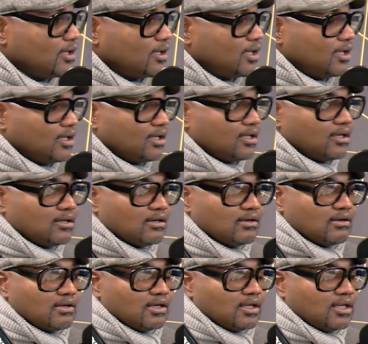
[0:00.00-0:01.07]
He
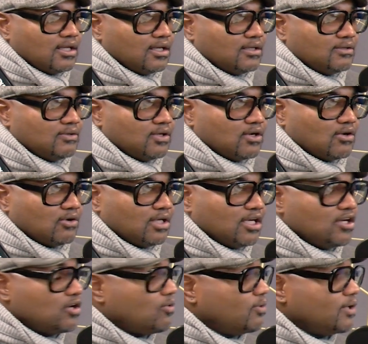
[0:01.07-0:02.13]
didn't
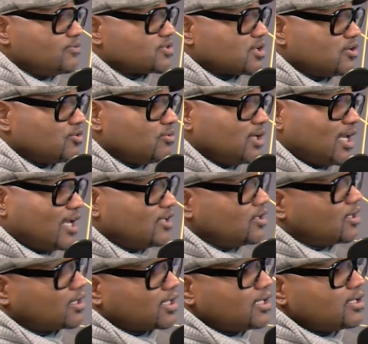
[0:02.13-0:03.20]
know what he was gonna do. And he had
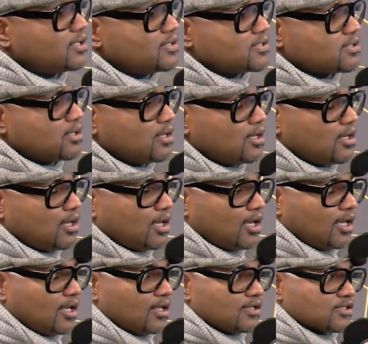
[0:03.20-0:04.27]
young kids.
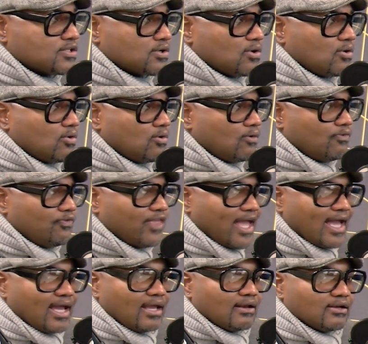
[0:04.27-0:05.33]
And so
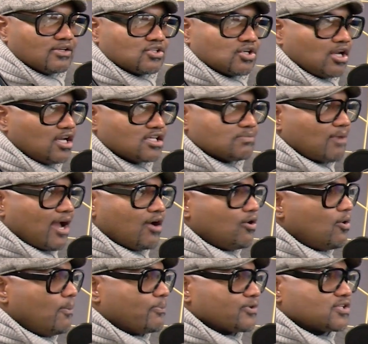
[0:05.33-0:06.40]
that changed my
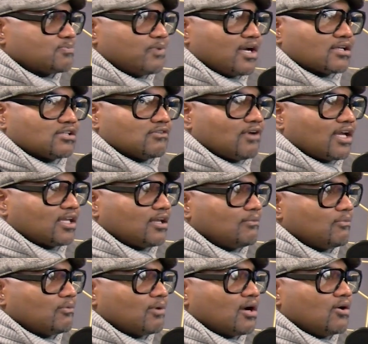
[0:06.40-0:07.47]
whole perspective. I can't
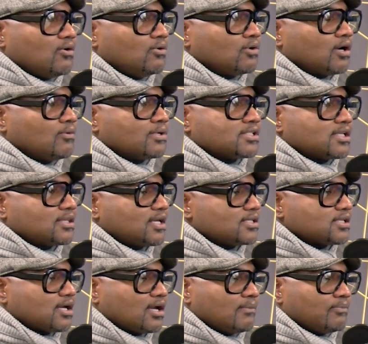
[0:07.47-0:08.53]
remember how old I was at that
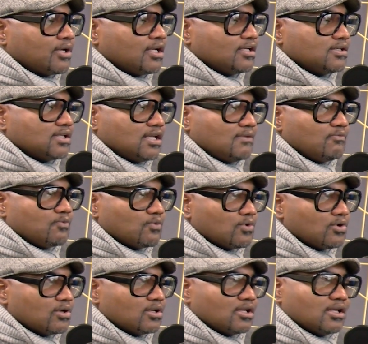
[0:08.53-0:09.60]
time, but it
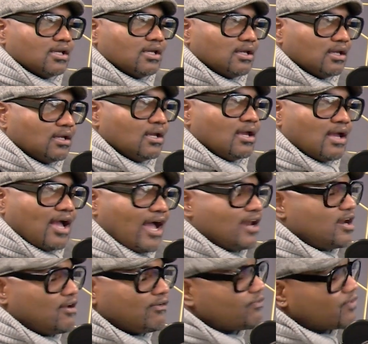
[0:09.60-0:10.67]
really, I
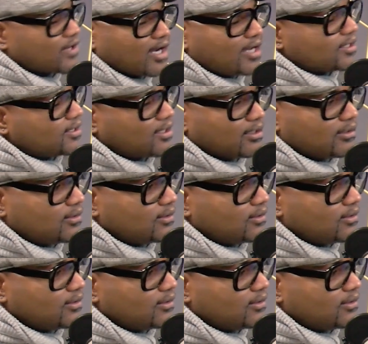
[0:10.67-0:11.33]
never forgot that.